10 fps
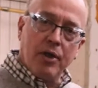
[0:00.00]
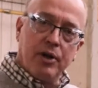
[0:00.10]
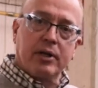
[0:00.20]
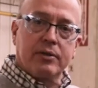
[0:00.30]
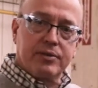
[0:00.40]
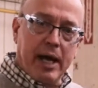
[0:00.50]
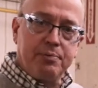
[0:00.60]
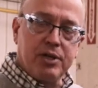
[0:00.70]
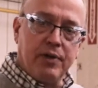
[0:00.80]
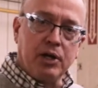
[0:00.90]
other
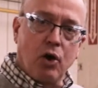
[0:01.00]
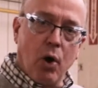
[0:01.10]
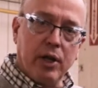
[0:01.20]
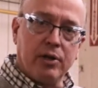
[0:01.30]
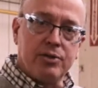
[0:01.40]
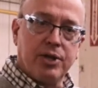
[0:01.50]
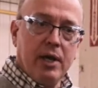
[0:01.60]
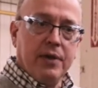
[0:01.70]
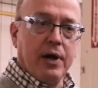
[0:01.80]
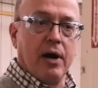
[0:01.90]
types of uncoilers.
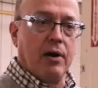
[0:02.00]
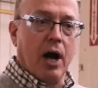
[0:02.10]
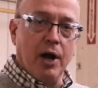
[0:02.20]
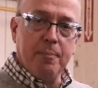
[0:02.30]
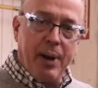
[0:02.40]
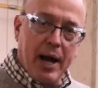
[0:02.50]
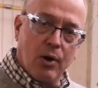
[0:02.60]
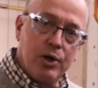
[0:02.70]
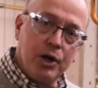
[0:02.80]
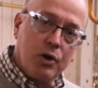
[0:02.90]
There are
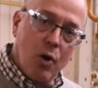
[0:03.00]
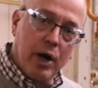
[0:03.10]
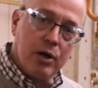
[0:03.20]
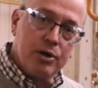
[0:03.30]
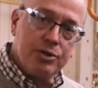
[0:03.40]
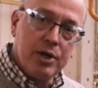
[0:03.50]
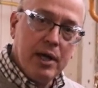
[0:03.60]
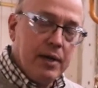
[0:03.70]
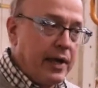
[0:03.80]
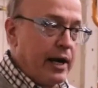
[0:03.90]
unpowered uncoilers
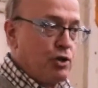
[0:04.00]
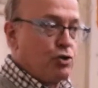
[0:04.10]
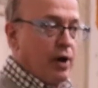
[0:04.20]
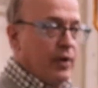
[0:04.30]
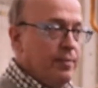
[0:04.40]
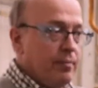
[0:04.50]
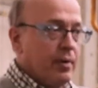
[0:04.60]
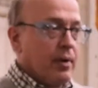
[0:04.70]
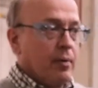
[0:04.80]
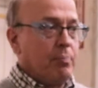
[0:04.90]
that are driven
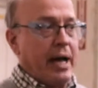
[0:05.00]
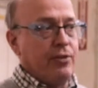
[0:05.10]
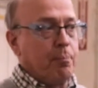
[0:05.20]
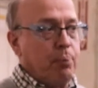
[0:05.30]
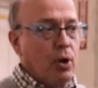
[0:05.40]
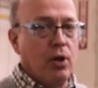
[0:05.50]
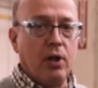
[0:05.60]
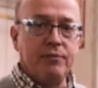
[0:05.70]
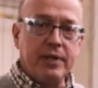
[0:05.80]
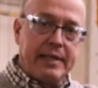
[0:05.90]
by the
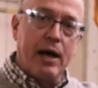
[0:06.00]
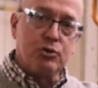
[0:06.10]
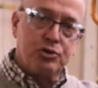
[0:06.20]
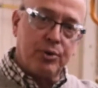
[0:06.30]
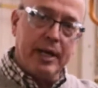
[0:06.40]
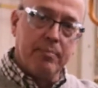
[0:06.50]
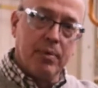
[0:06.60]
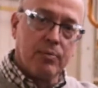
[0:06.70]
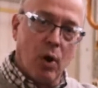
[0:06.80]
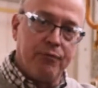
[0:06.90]
pull of the downstream
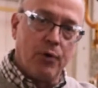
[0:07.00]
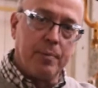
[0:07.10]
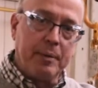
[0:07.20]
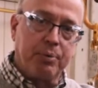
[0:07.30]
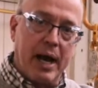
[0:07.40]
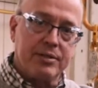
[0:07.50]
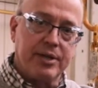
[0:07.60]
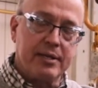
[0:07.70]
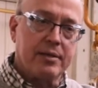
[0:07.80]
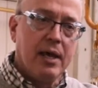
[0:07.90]
roll forming
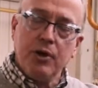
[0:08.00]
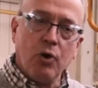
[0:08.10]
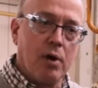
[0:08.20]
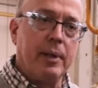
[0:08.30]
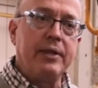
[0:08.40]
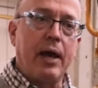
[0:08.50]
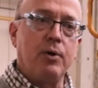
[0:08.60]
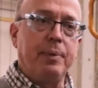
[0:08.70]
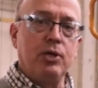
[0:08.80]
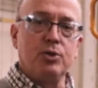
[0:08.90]
process. Normally that
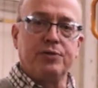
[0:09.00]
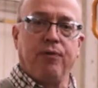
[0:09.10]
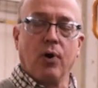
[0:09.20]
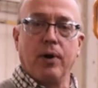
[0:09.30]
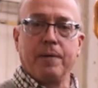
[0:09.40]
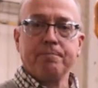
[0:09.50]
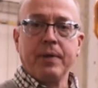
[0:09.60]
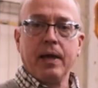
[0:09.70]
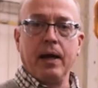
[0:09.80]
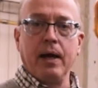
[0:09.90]
would be used for
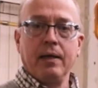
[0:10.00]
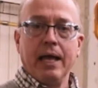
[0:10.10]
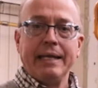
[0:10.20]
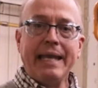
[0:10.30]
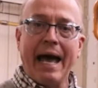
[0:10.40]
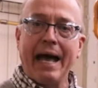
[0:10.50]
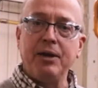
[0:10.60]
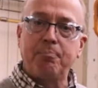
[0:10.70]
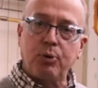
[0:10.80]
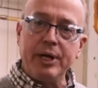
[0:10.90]

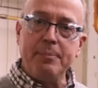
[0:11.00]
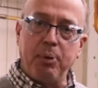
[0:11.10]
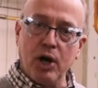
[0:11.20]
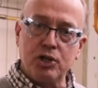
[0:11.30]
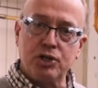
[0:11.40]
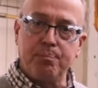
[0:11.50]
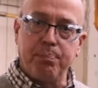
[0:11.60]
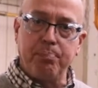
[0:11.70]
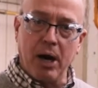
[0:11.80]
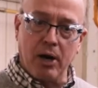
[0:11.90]
non-pre-punched
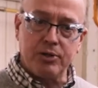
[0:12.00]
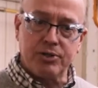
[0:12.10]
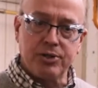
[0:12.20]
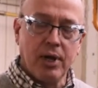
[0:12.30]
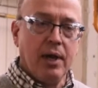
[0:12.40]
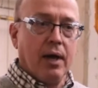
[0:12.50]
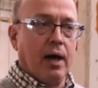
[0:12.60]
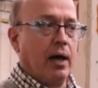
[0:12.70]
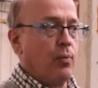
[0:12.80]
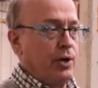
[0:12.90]
parts.
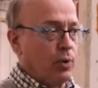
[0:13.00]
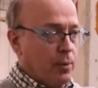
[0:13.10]
When